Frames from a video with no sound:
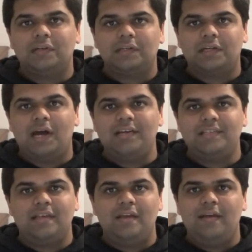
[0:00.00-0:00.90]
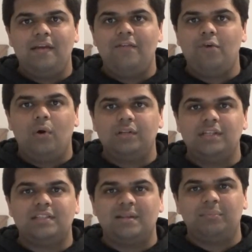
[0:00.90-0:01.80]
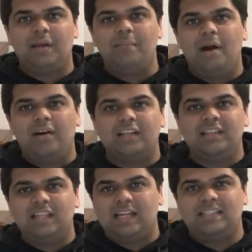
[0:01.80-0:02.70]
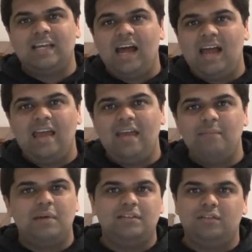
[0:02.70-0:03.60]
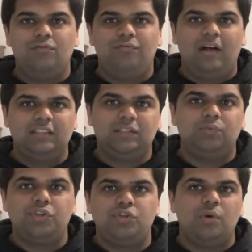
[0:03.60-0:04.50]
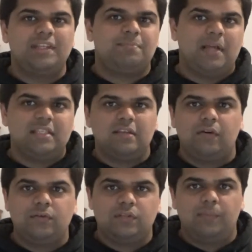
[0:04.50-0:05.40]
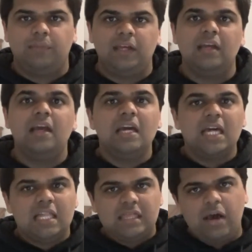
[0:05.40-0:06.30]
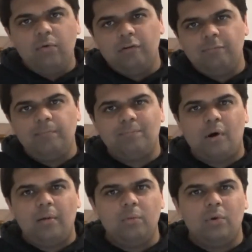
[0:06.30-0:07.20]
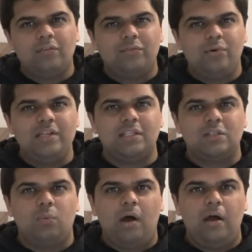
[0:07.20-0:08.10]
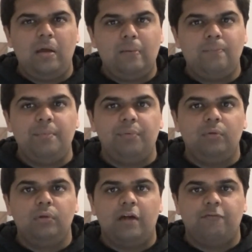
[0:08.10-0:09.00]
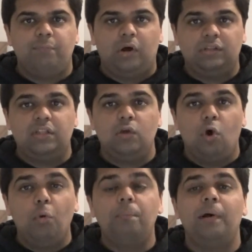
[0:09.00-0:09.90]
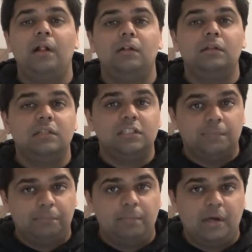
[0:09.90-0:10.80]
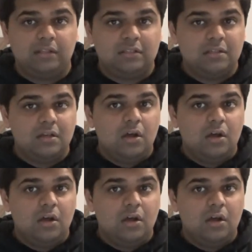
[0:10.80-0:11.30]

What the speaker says: Guys, if you wanted something American that time and you felt it was too expensive or something, that would have been probably one of the reasons why people have bought the Opel Diplomat.